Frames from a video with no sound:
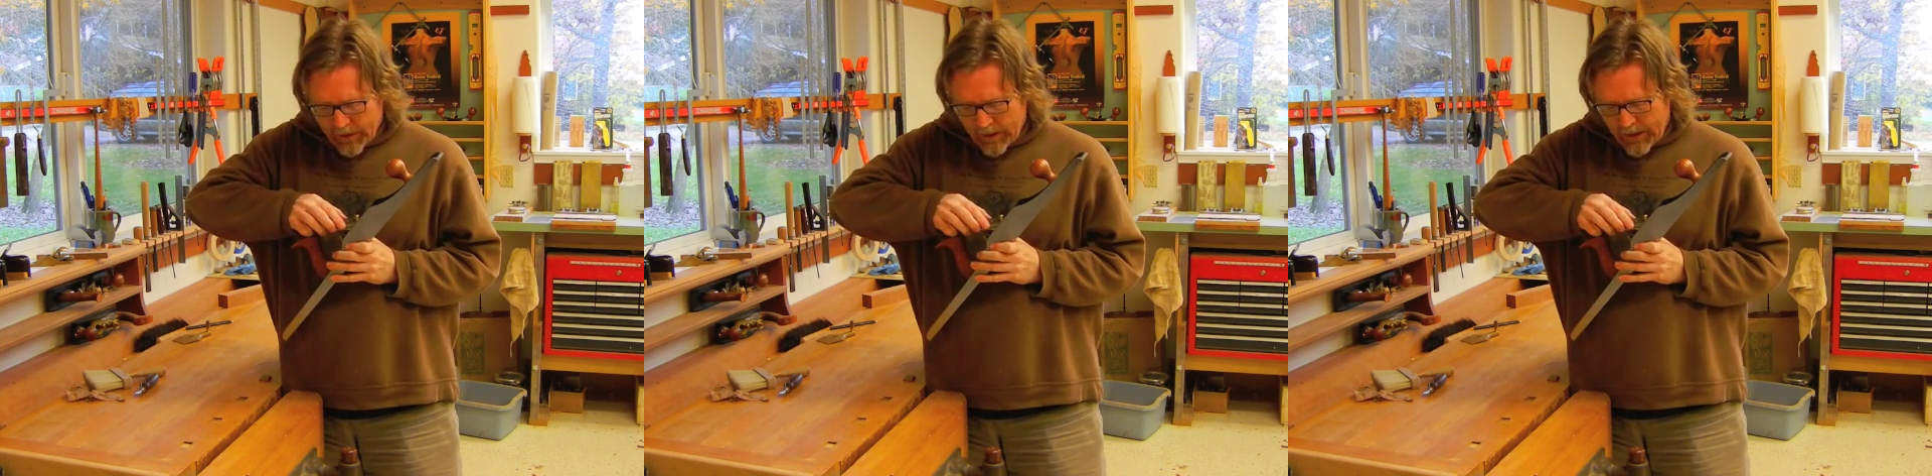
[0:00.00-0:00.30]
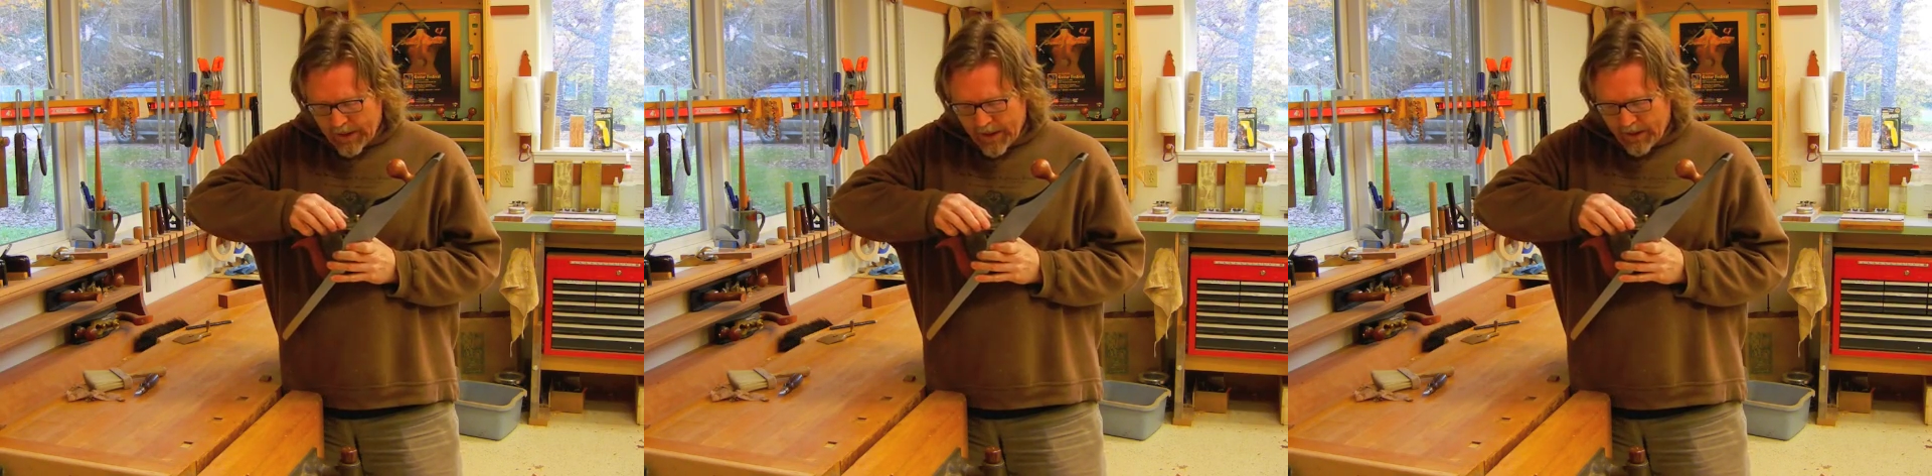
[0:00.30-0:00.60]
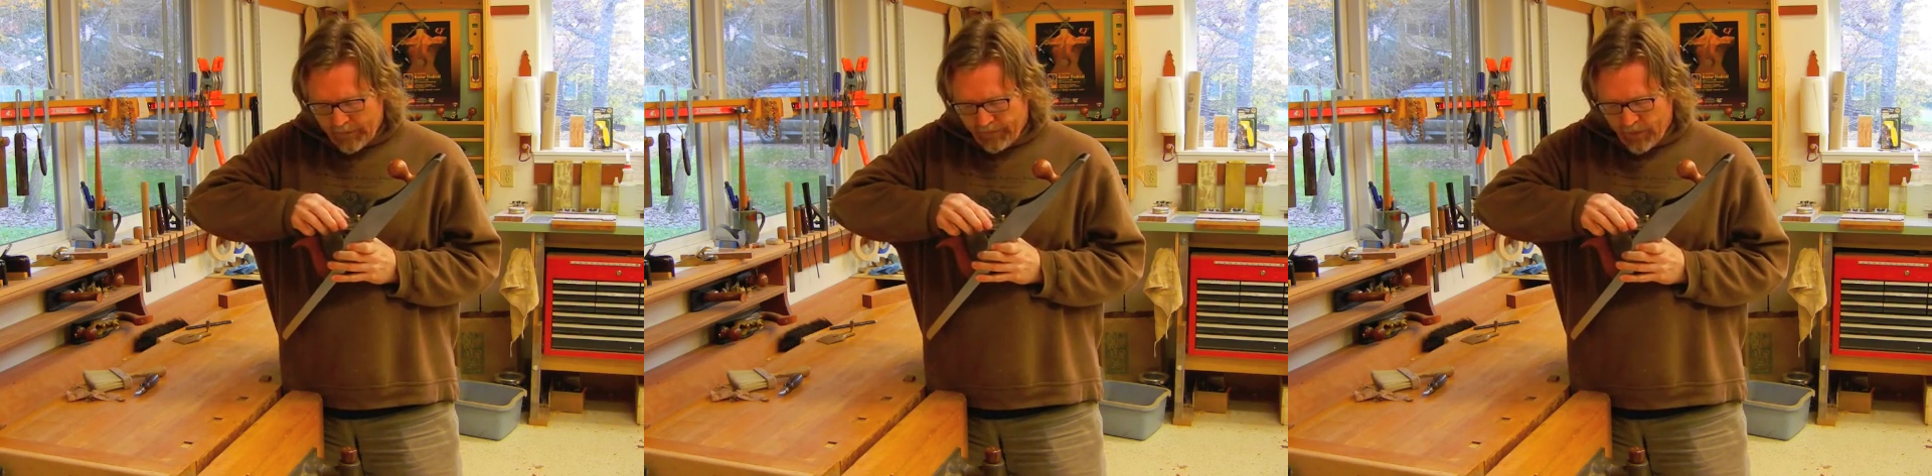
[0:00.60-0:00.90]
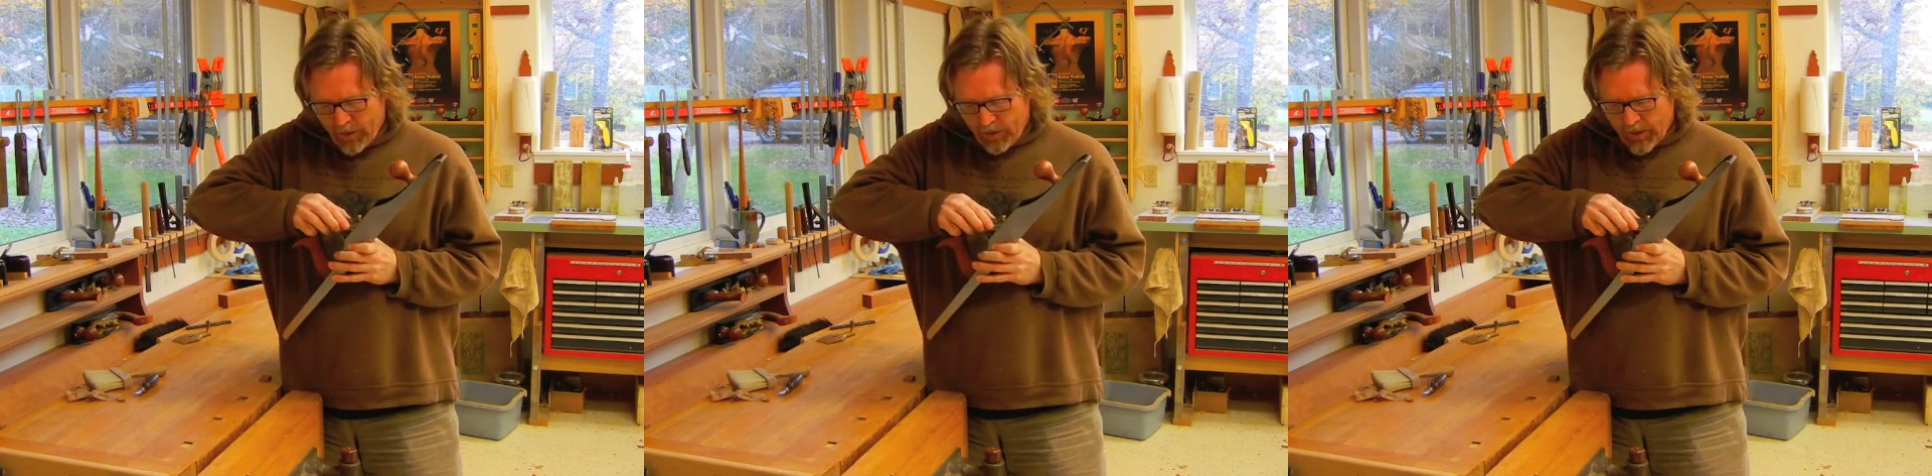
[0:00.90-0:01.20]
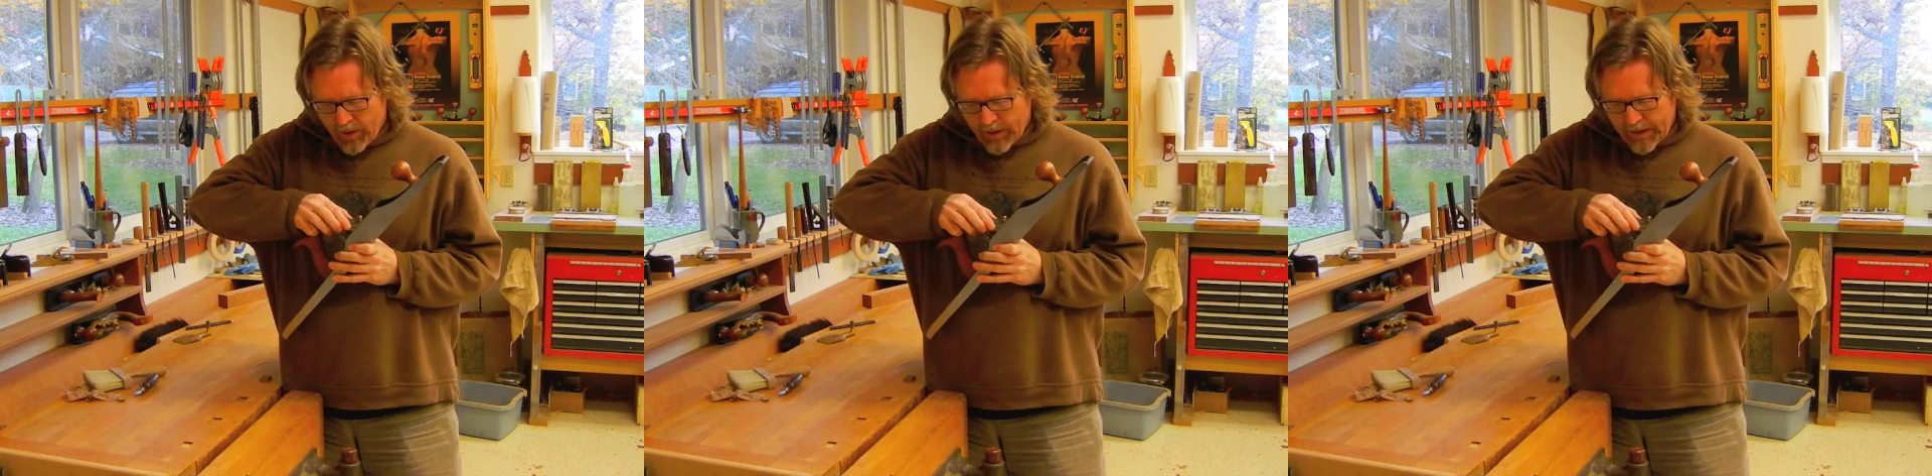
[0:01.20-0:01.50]
Slide it
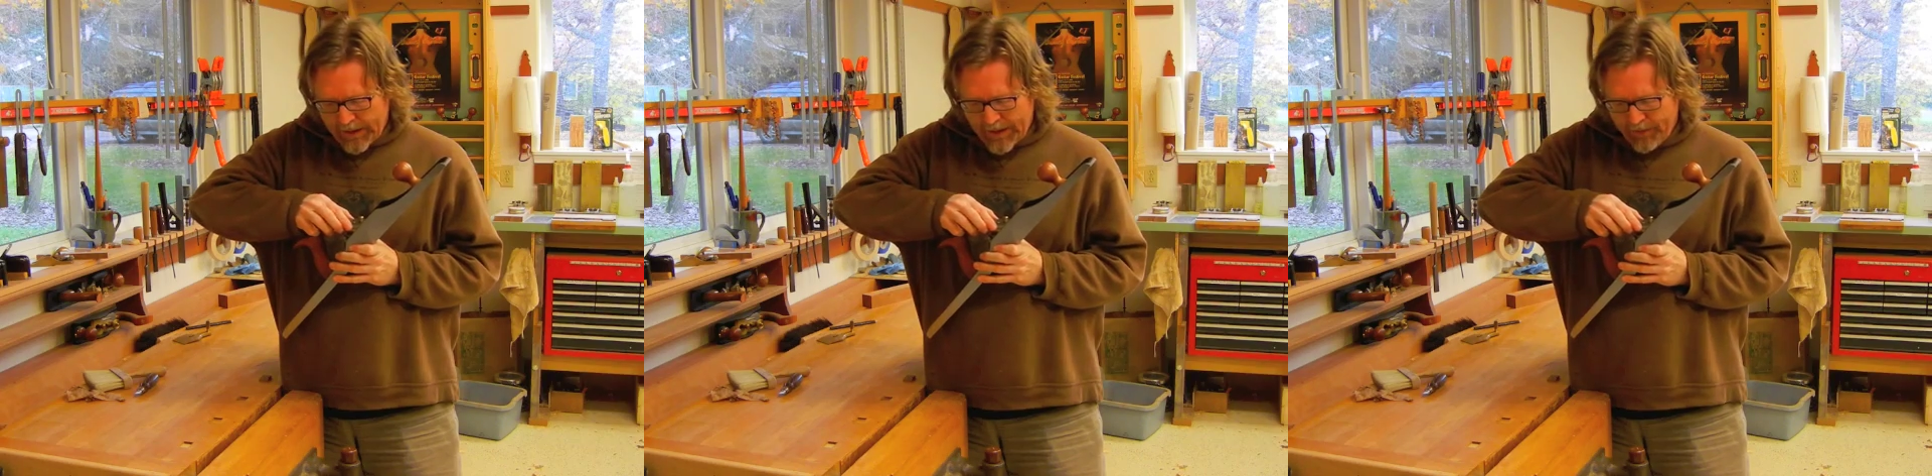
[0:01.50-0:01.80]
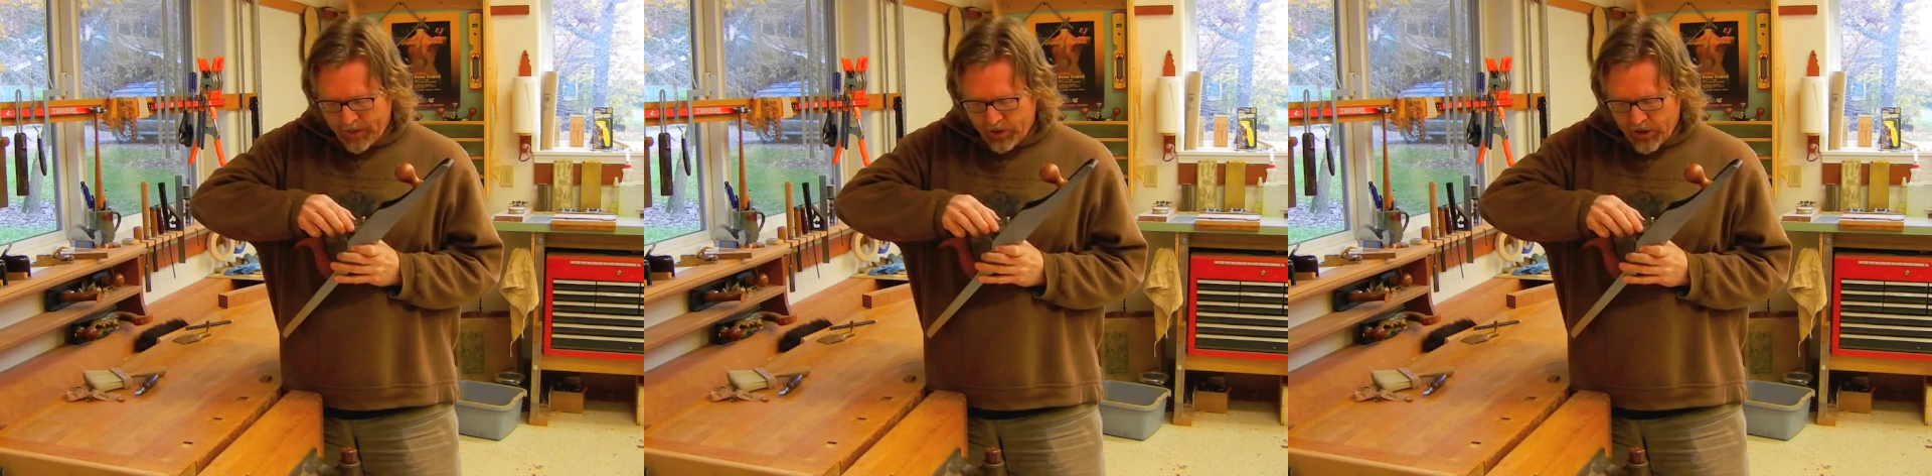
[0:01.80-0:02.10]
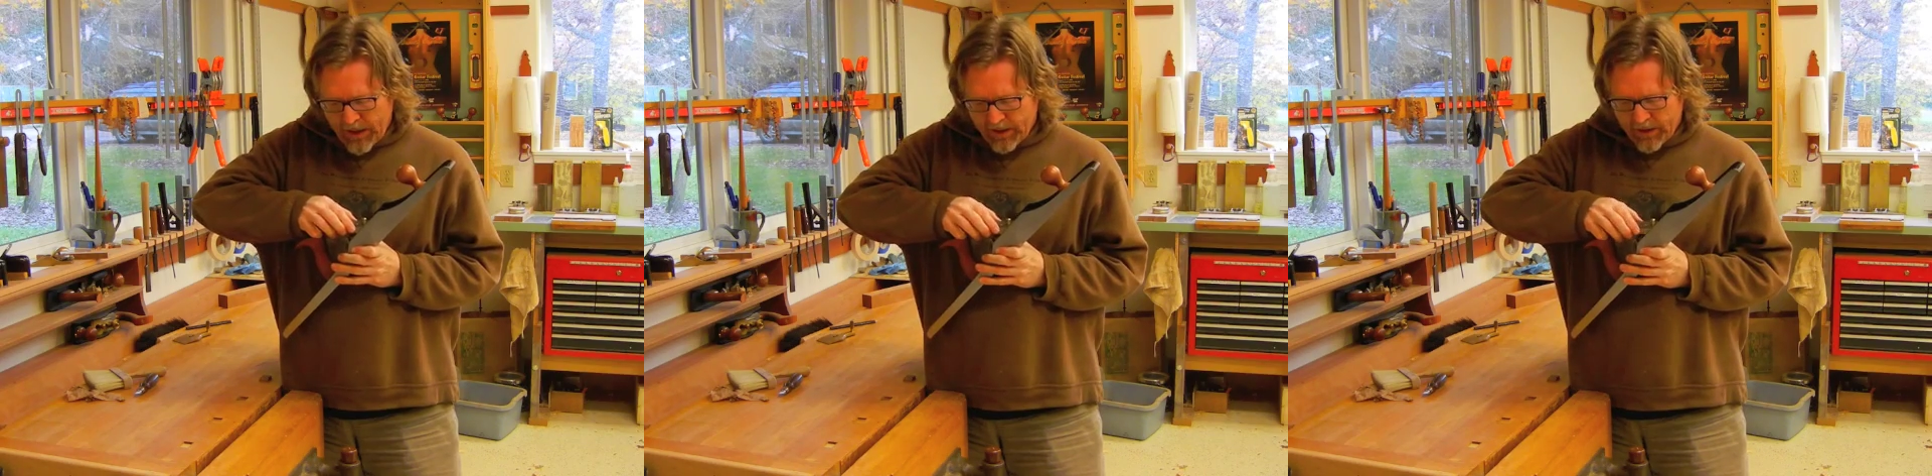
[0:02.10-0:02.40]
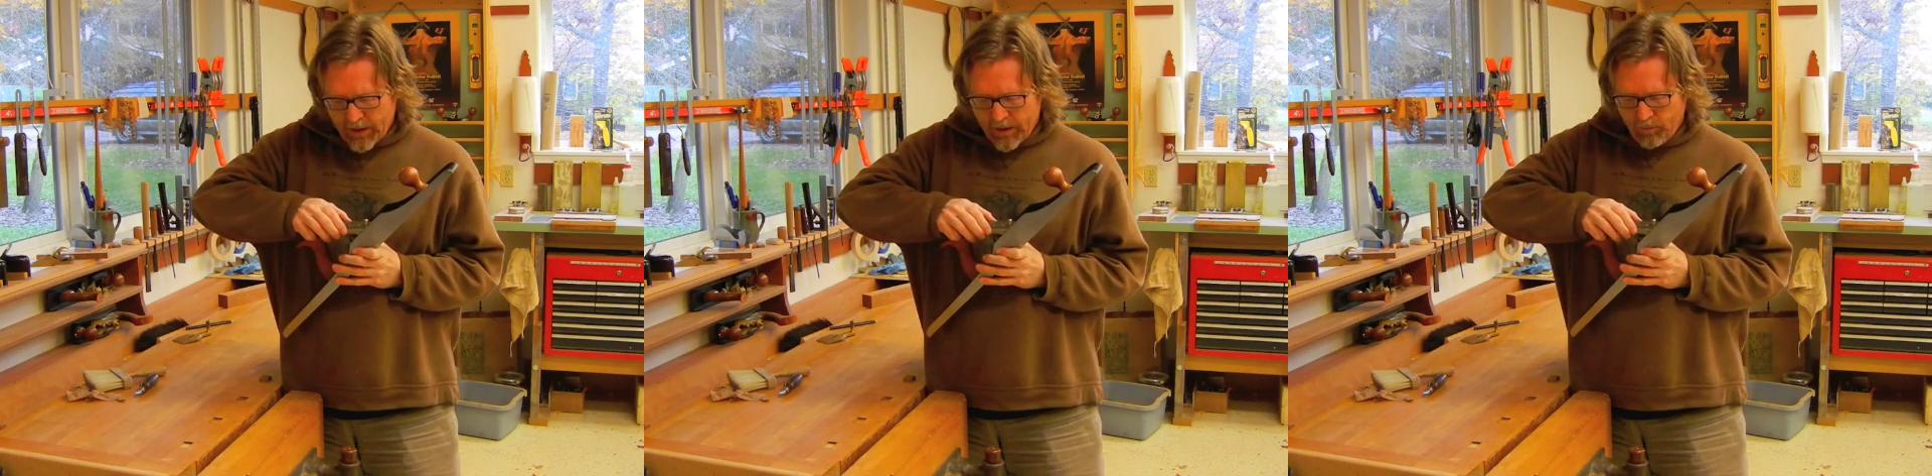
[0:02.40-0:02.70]
forward onto the depth adjuster